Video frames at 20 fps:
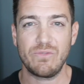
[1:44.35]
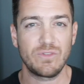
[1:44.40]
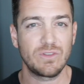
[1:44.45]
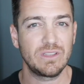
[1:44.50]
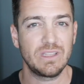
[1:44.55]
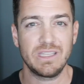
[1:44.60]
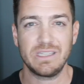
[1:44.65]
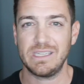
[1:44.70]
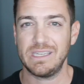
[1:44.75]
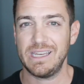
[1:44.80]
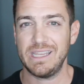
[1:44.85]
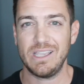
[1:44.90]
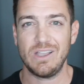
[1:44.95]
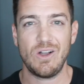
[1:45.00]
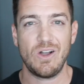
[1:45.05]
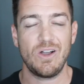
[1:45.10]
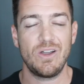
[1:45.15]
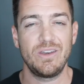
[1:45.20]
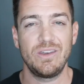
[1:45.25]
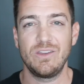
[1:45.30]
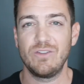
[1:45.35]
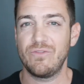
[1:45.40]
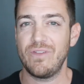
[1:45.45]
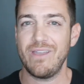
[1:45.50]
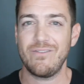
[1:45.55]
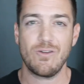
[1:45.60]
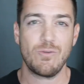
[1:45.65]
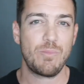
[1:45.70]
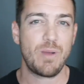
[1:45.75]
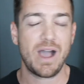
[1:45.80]
If you're listening on your
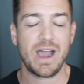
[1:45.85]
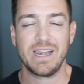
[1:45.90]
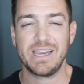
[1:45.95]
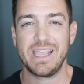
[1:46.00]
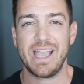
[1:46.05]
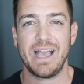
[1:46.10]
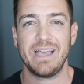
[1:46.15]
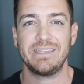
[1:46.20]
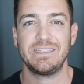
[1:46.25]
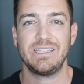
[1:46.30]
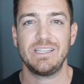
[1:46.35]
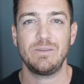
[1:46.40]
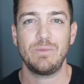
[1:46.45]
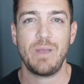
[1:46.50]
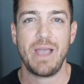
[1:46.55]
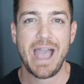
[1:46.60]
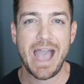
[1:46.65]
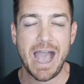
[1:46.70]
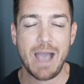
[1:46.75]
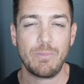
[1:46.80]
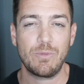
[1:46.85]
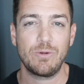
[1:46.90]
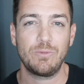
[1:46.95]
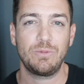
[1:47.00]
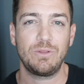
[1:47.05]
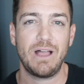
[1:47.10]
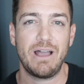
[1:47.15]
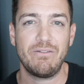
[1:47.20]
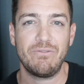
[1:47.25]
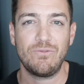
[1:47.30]
favorite podcasting app or
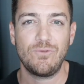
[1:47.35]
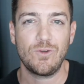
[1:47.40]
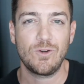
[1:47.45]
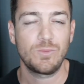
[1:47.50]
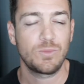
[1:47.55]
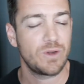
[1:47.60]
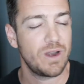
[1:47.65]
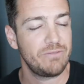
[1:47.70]
platform,